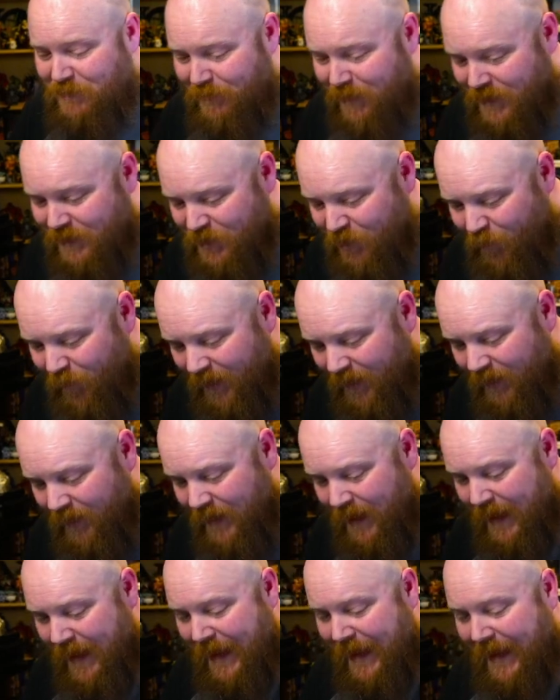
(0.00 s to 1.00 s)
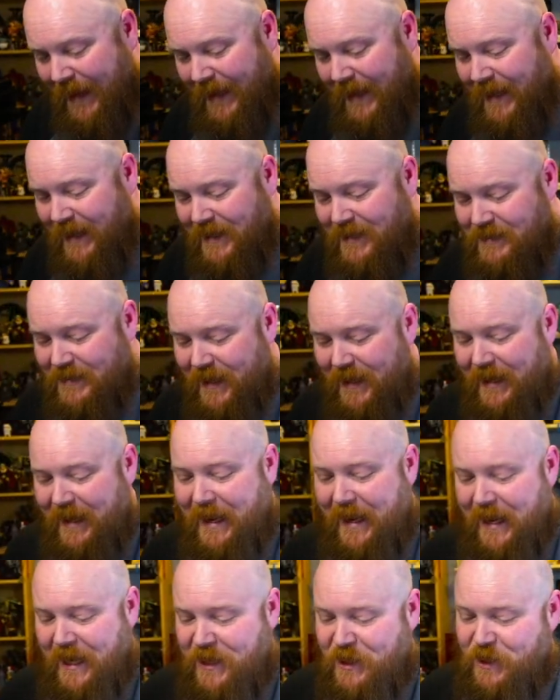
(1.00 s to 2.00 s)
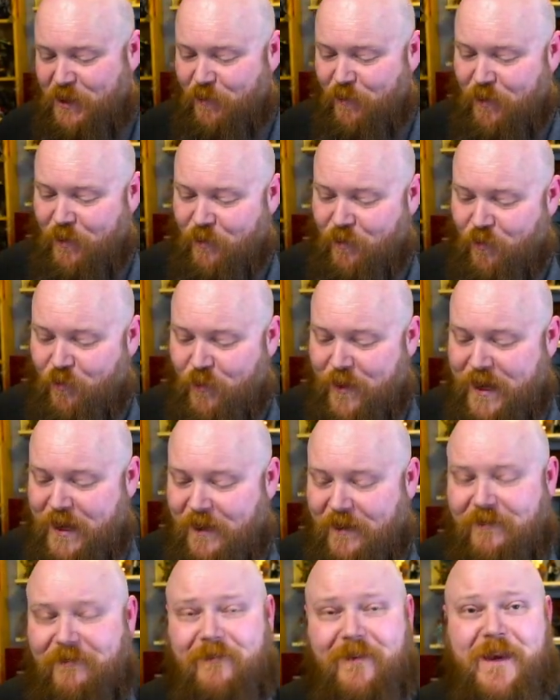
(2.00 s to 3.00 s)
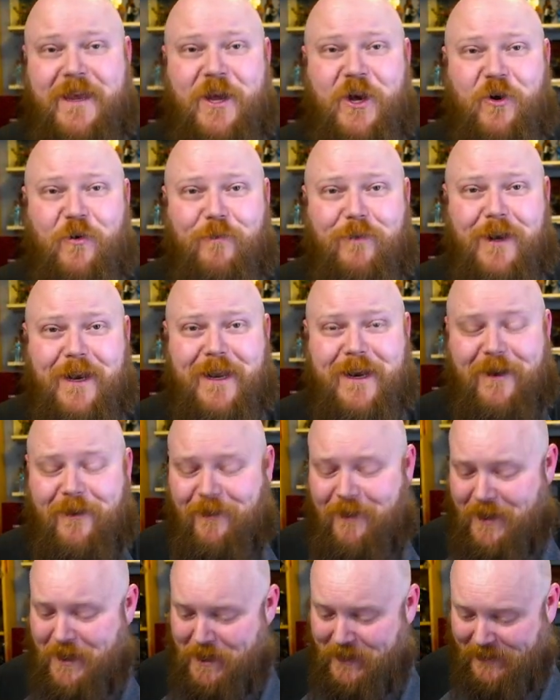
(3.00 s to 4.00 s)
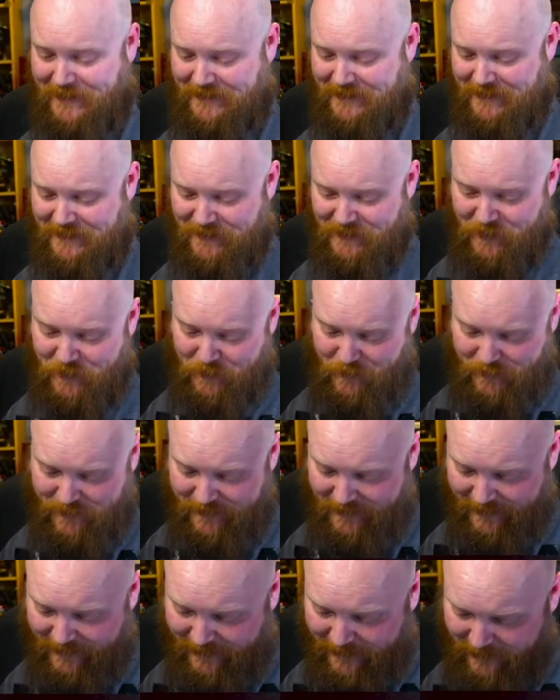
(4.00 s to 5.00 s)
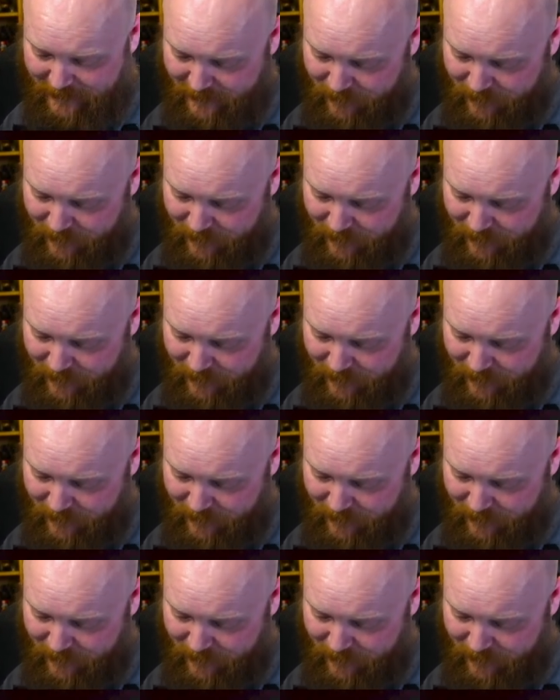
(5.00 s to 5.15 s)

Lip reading: much quicker. It has an actual real video player on it. So, yeah.